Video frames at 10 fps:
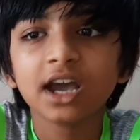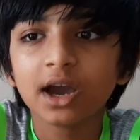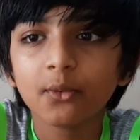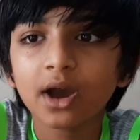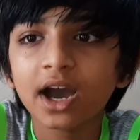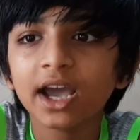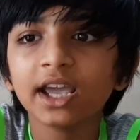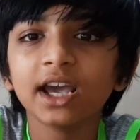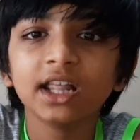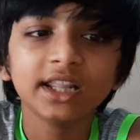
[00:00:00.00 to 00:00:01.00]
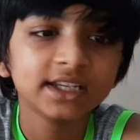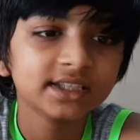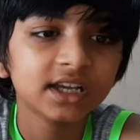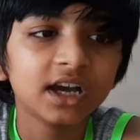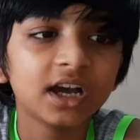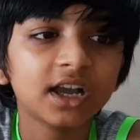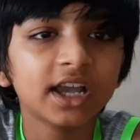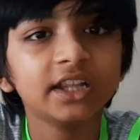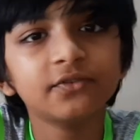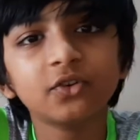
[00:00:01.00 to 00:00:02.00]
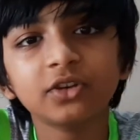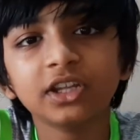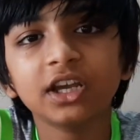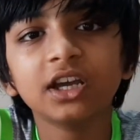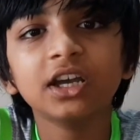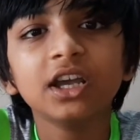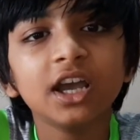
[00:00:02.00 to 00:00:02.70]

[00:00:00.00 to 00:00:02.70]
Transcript: Hawaii, Alaska, California,